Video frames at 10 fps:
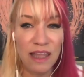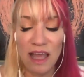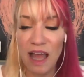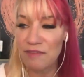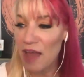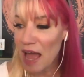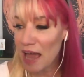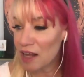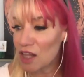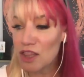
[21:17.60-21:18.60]
I've
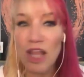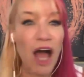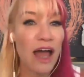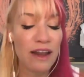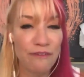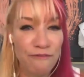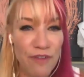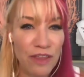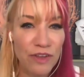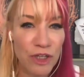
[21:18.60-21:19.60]
had a lot of
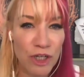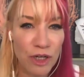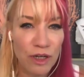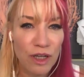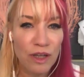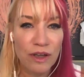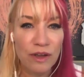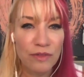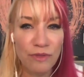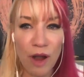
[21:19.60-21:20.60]
failure
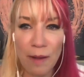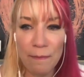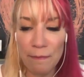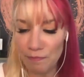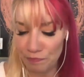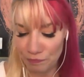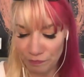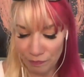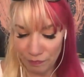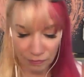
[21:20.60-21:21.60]
from
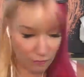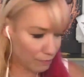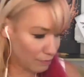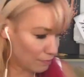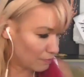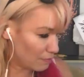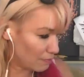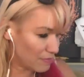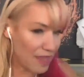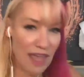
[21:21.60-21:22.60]

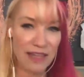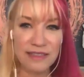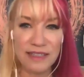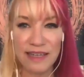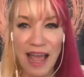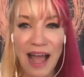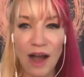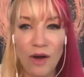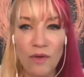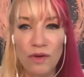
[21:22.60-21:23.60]
then to
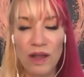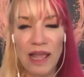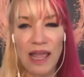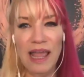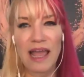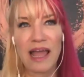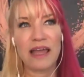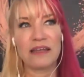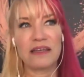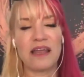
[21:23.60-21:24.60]
now.
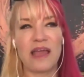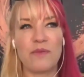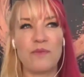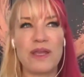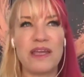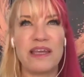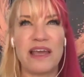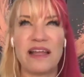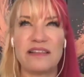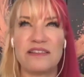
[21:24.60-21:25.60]
And we
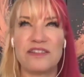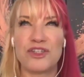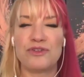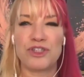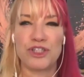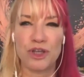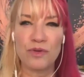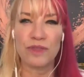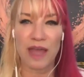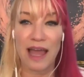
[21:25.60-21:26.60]
get to show
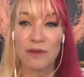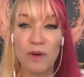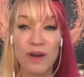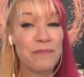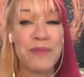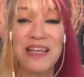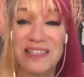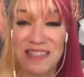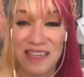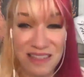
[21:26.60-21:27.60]
that. One of the
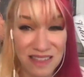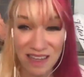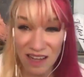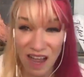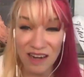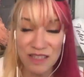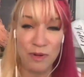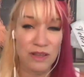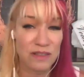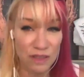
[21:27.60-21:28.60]
biggest things in Goddess
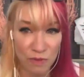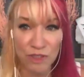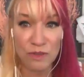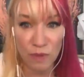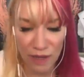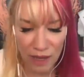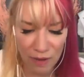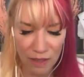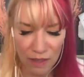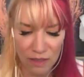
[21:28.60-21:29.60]
process, which is what came
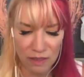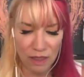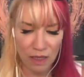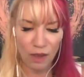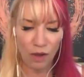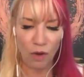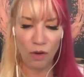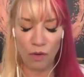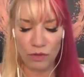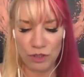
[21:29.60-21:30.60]
out of this
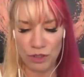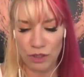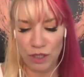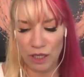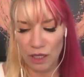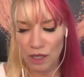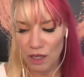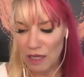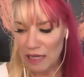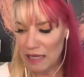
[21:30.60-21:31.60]
whole journey,
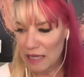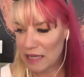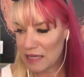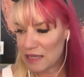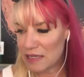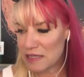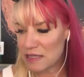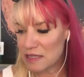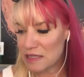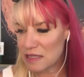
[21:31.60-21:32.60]
is